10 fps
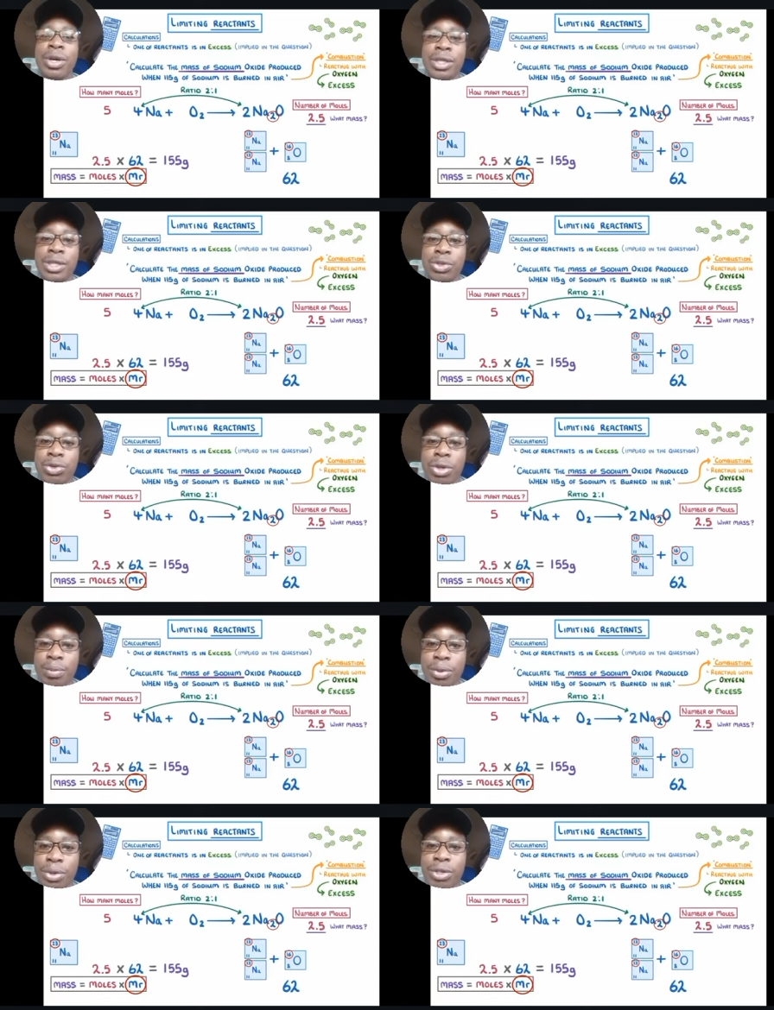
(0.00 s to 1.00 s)
It is also
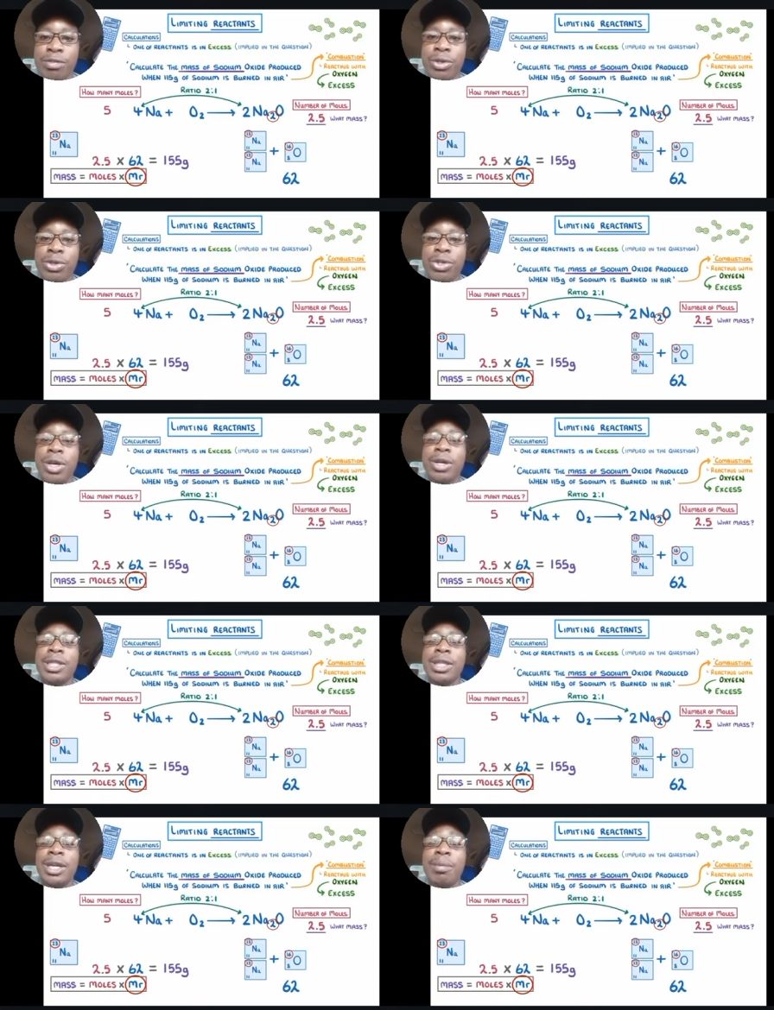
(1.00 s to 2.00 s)
important for you to
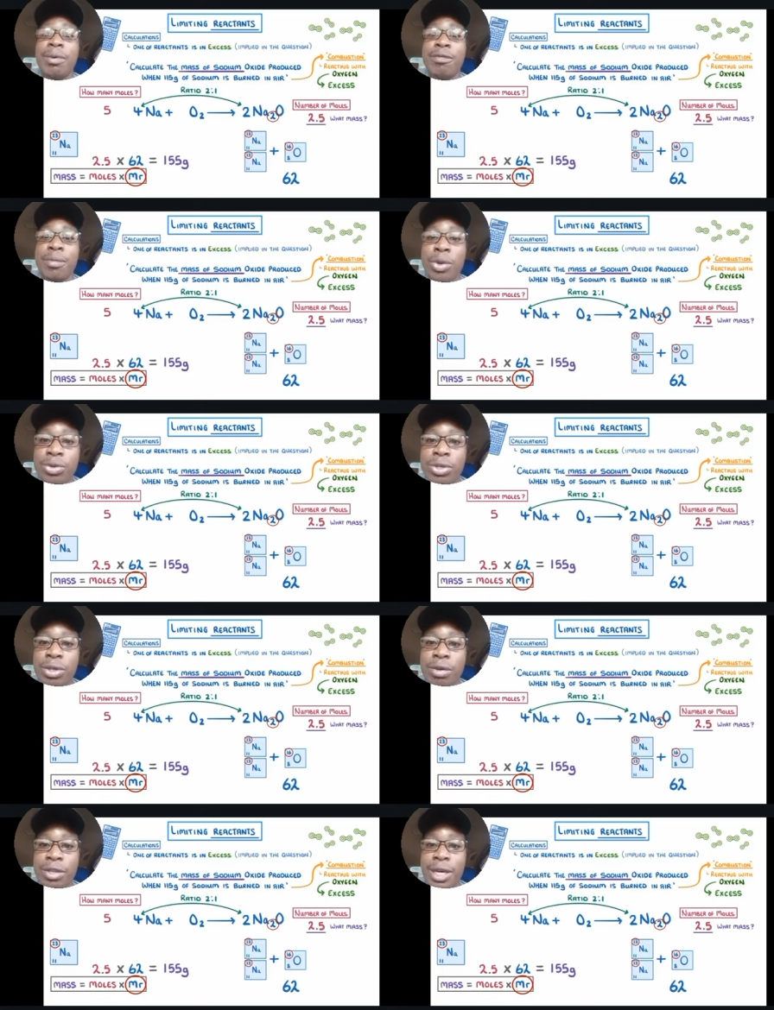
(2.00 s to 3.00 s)
calculate the number of moles
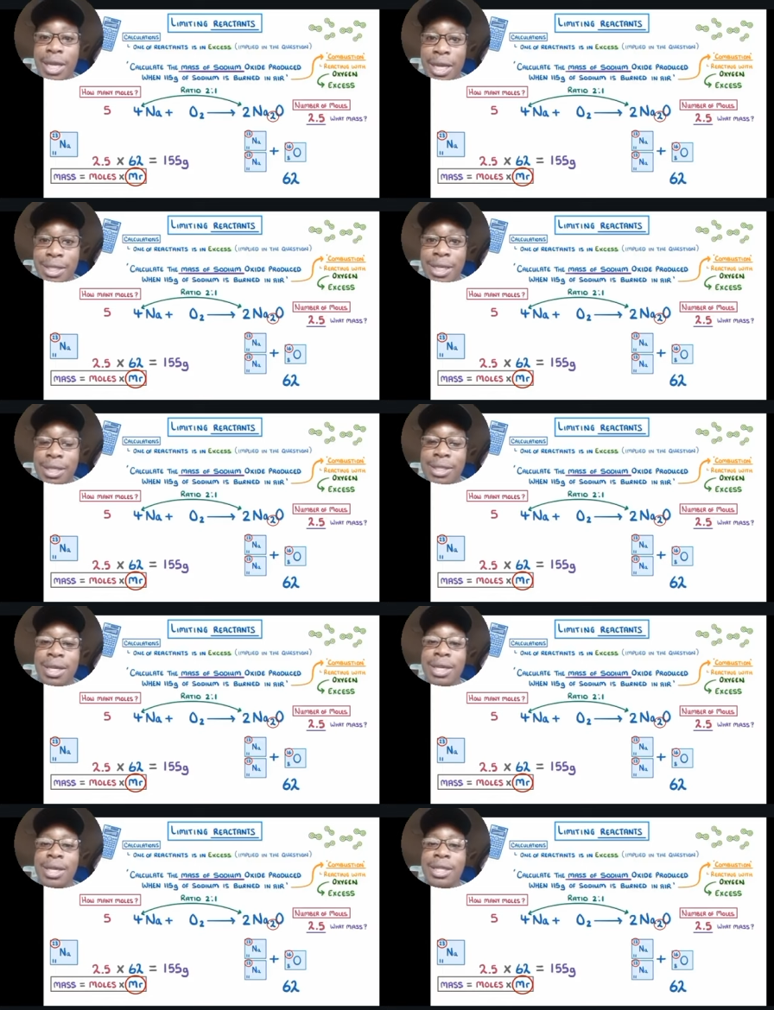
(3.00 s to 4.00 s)
of the reactants
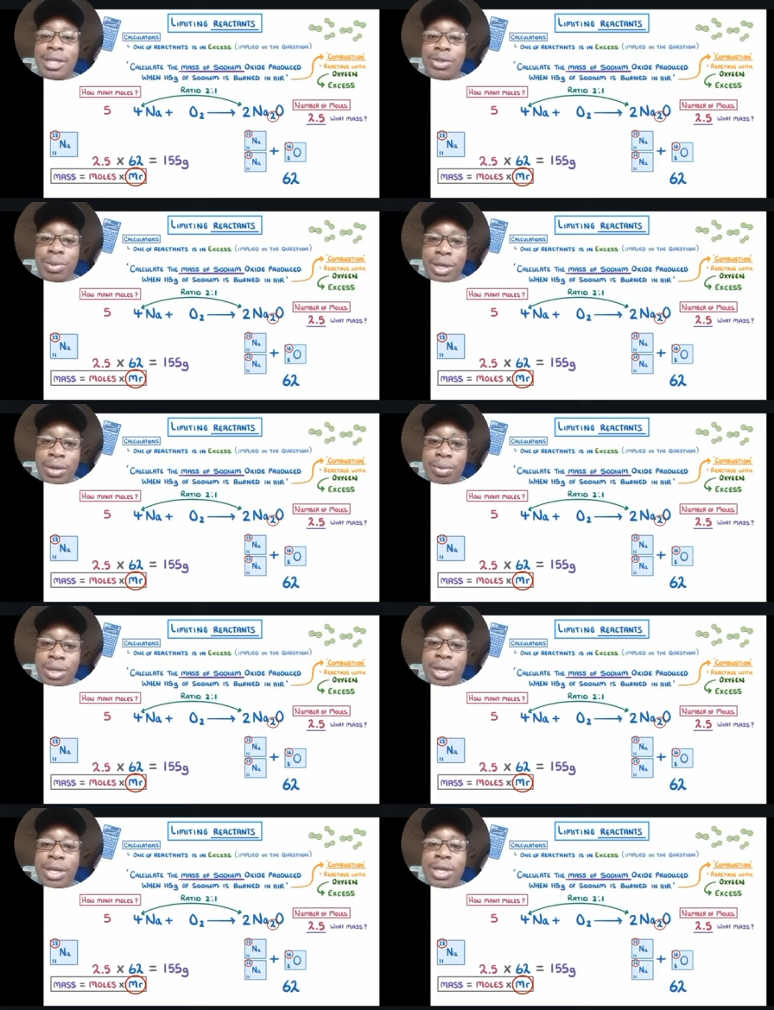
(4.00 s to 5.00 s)
that you begin
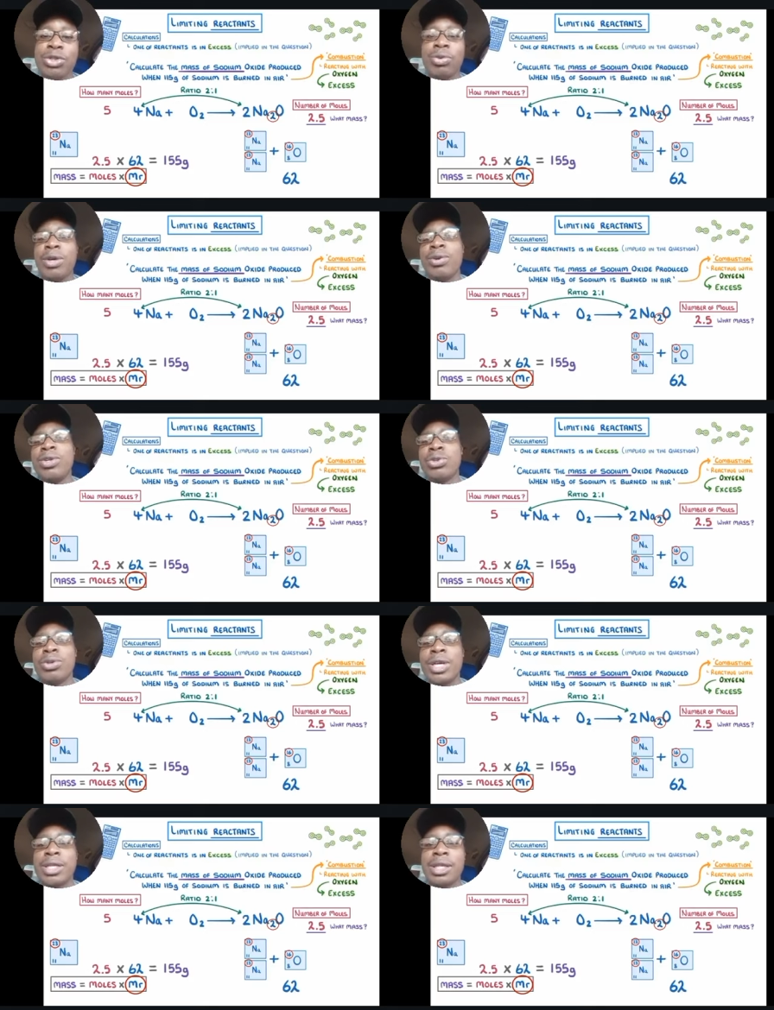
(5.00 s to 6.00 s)
with. So we're going to
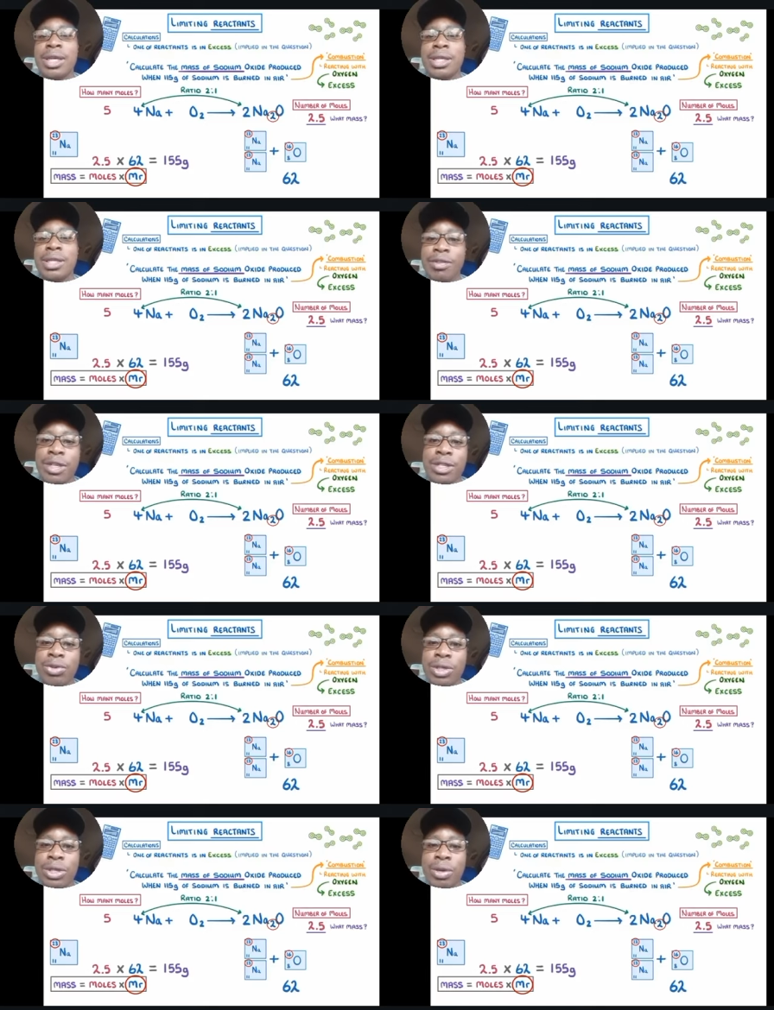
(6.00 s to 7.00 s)
look at a different
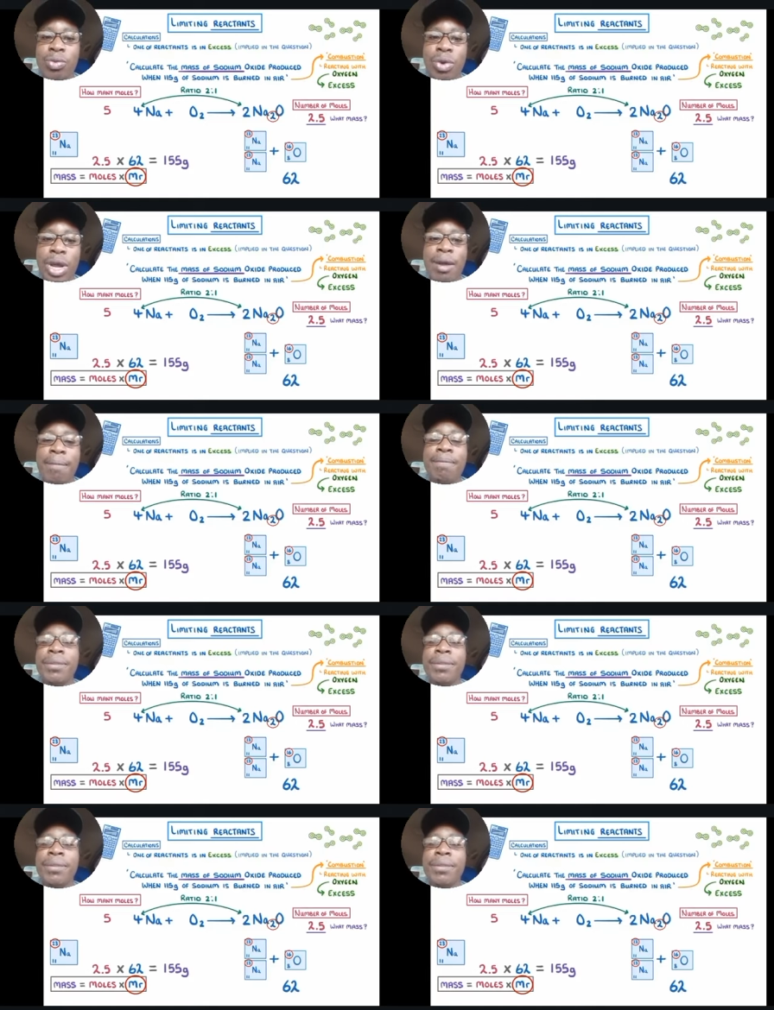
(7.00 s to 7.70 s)
situation where